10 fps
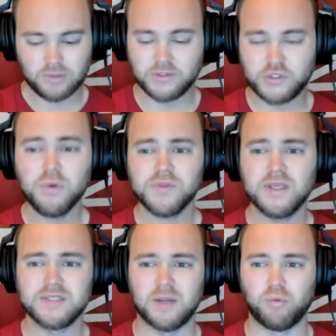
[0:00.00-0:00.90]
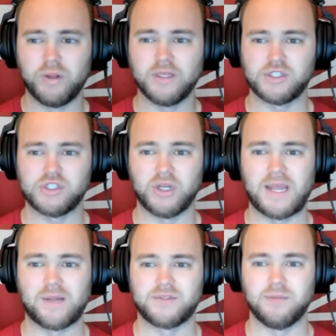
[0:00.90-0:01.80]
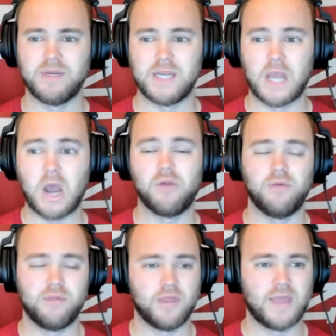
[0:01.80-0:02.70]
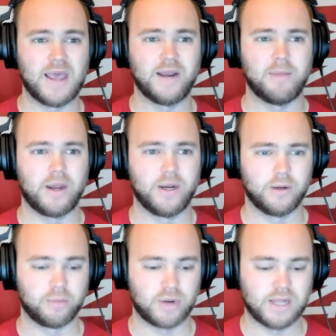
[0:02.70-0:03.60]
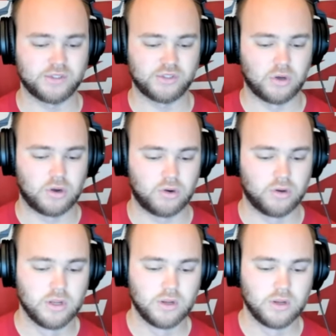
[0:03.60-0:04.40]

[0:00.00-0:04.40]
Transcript: The two things that really stood out to me other than that about Aaron Bradshaw,